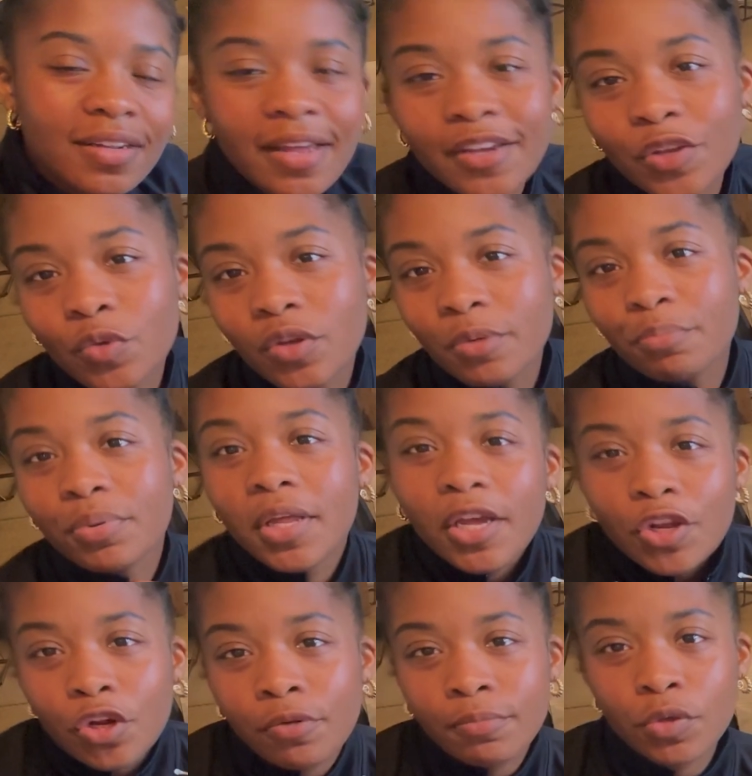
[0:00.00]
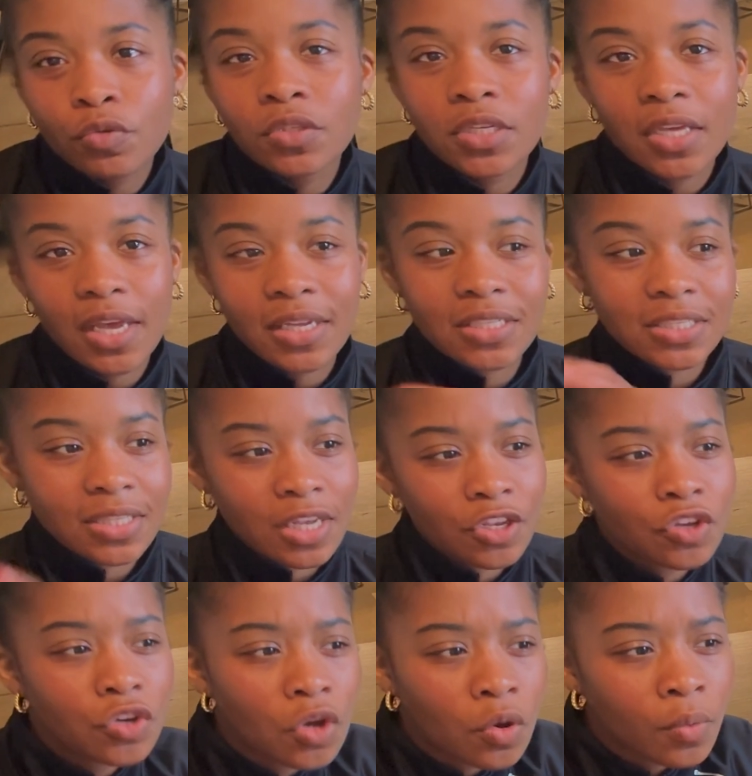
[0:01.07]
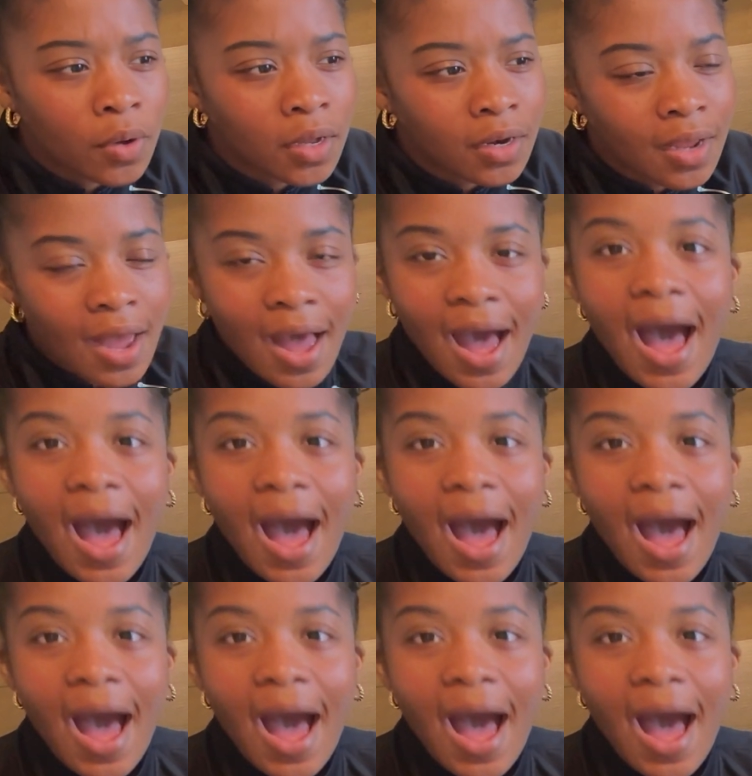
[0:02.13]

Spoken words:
Like, you can play your music and say, you know what,